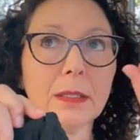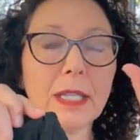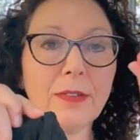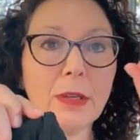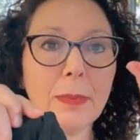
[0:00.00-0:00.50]

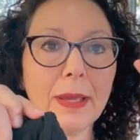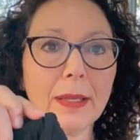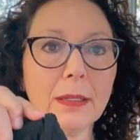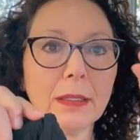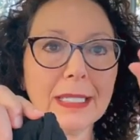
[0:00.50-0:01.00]
safety
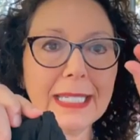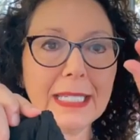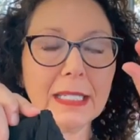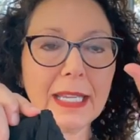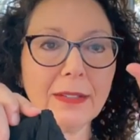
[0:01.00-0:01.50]
pin,
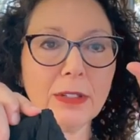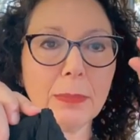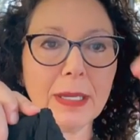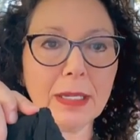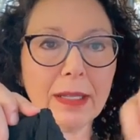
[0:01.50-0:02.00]
teeny safety
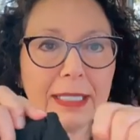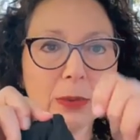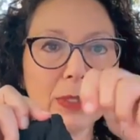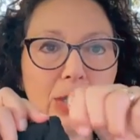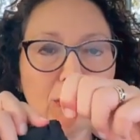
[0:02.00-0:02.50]
pin, and
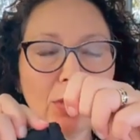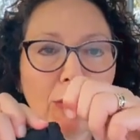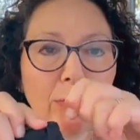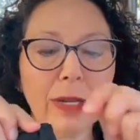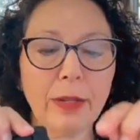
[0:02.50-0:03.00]
that's what you use to
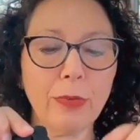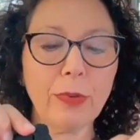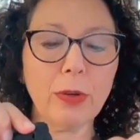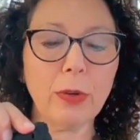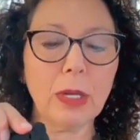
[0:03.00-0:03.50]
thread it
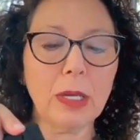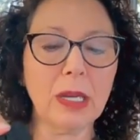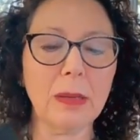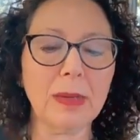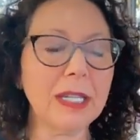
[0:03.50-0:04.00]
through.
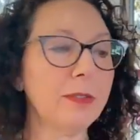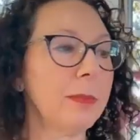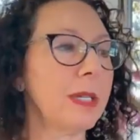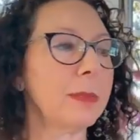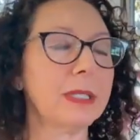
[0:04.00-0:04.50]
You might
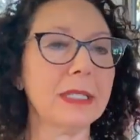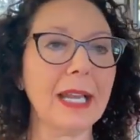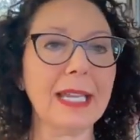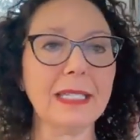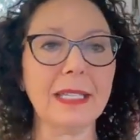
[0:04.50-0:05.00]
even be able to
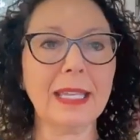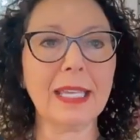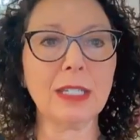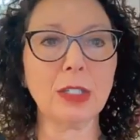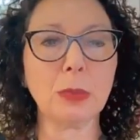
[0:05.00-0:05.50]
tie it to the
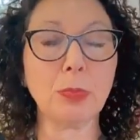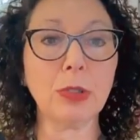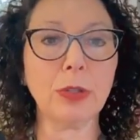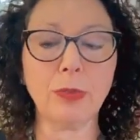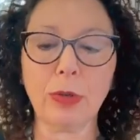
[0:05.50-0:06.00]
end and just
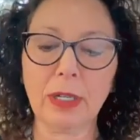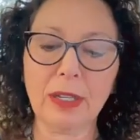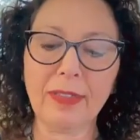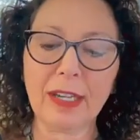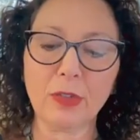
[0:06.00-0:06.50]
pull it through. I'll
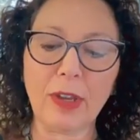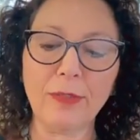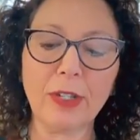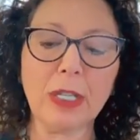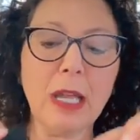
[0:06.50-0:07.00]
give that a try
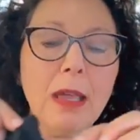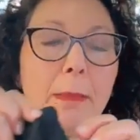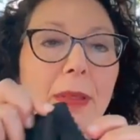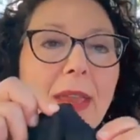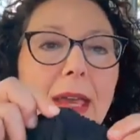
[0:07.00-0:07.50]
first.
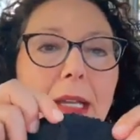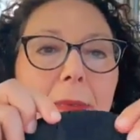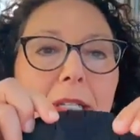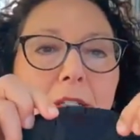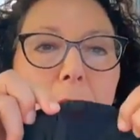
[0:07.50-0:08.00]
But then
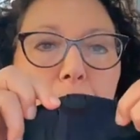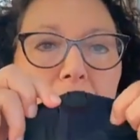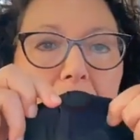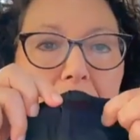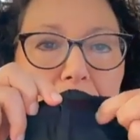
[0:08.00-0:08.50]
I'm gonna just
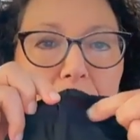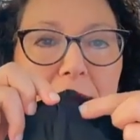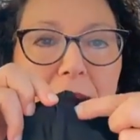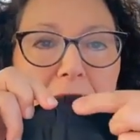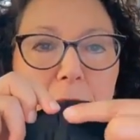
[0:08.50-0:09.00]
put it
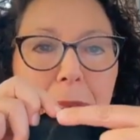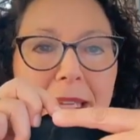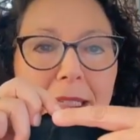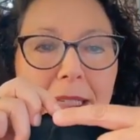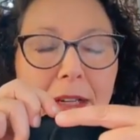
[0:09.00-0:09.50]
underneath this
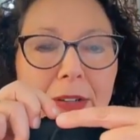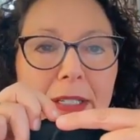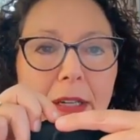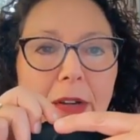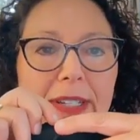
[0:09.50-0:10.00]
piece, and
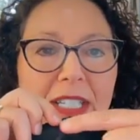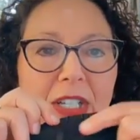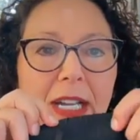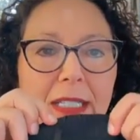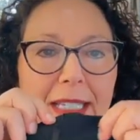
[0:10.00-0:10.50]
I already
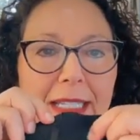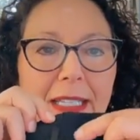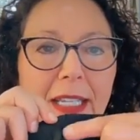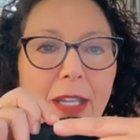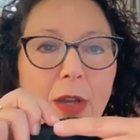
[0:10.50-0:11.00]
checked,
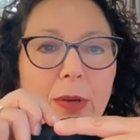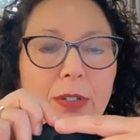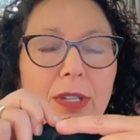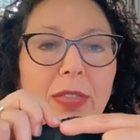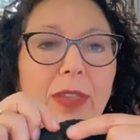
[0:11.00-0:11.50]
yes, it can go
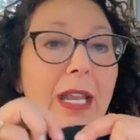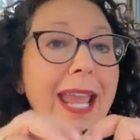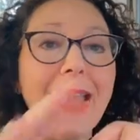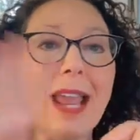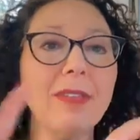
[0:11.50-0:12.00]
underneath it,
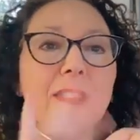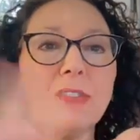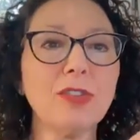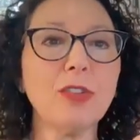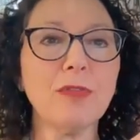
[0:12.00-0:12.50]
and then
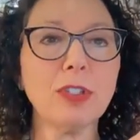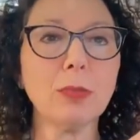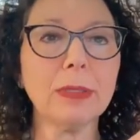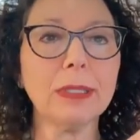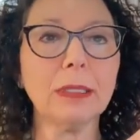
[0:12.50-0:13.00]
there's no
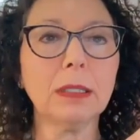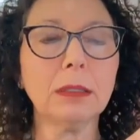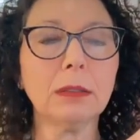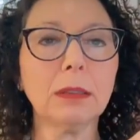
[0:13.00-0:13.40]
visible